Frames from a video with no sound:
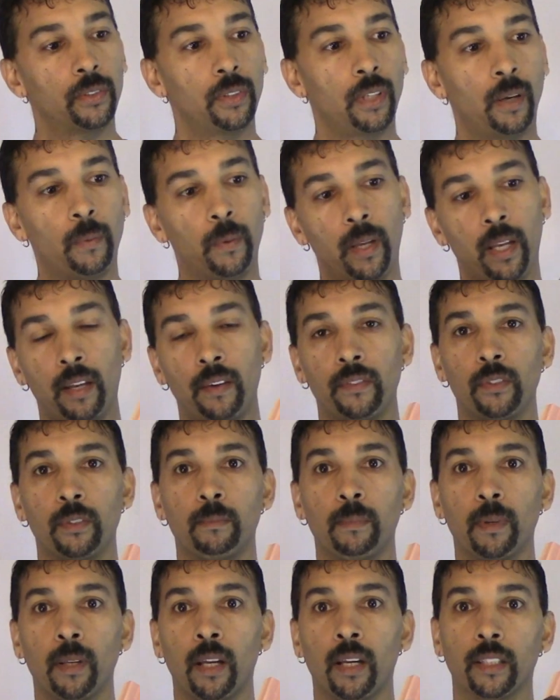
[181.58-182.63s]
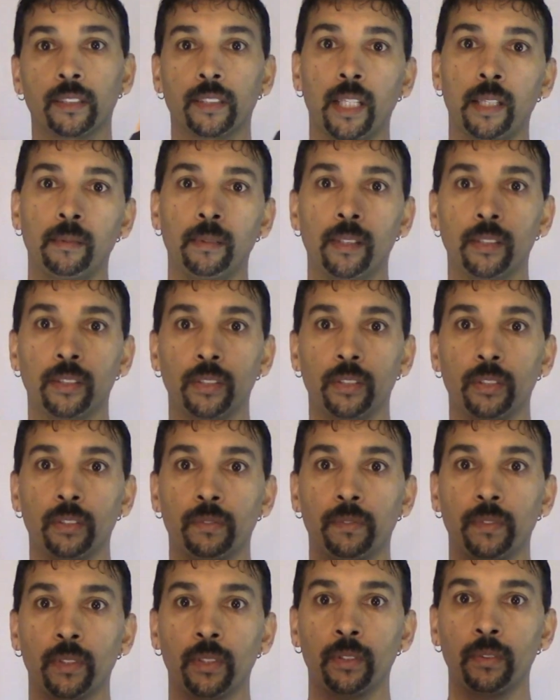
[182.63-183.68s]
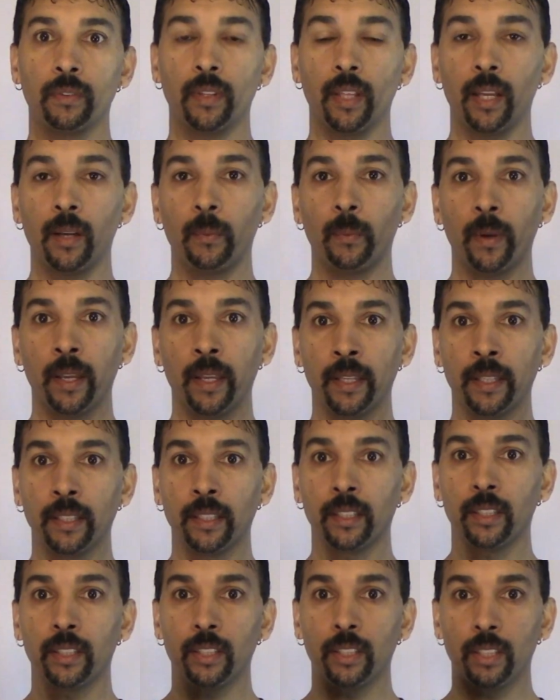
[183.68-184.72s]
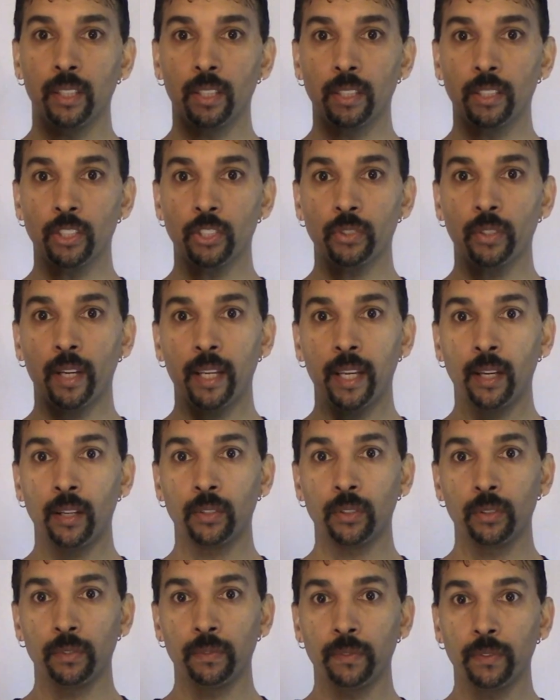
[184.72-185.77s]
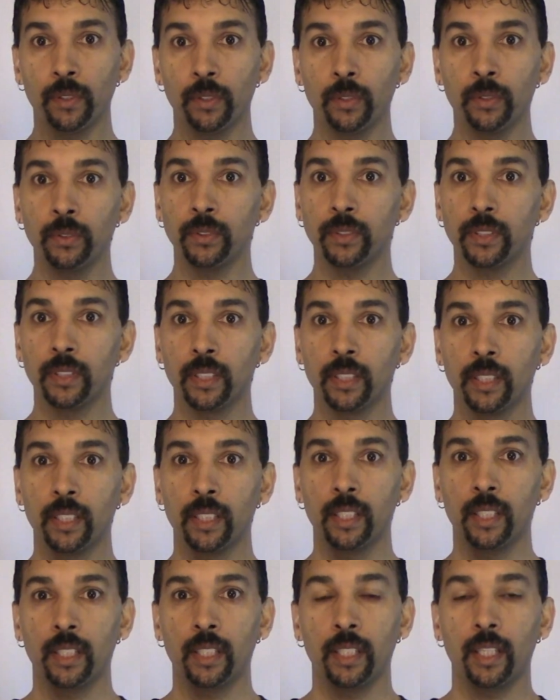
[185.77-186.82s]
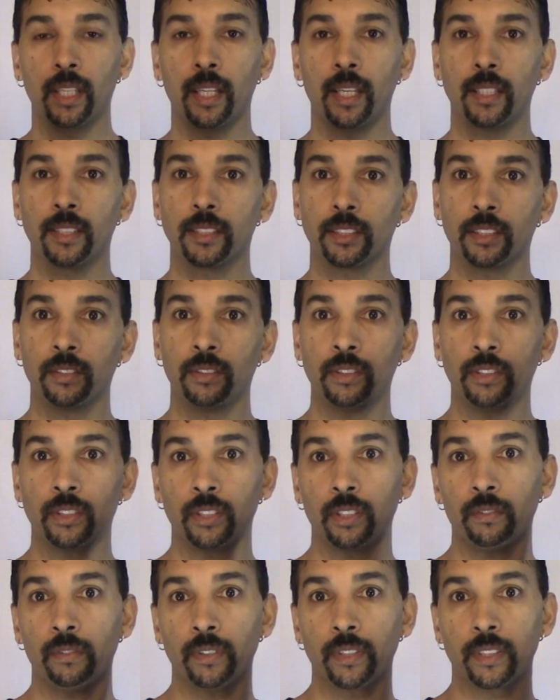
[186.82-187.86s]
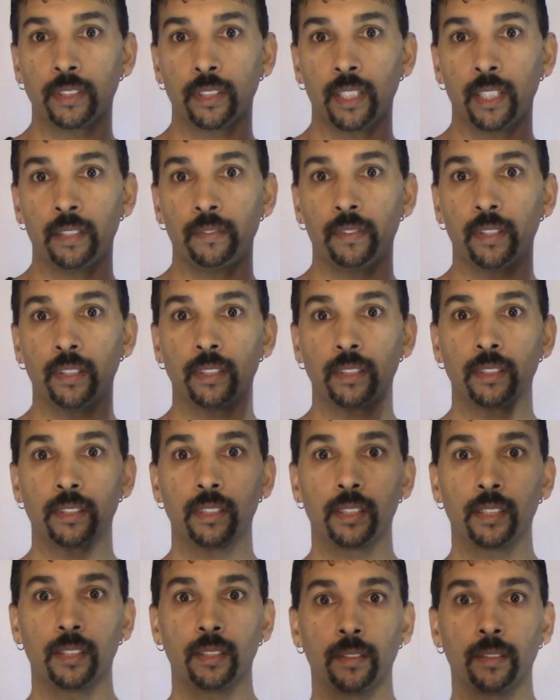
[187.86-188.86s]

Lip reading: I will have your block taped up to your flute. That way you can try out your flute as soon as you receive it.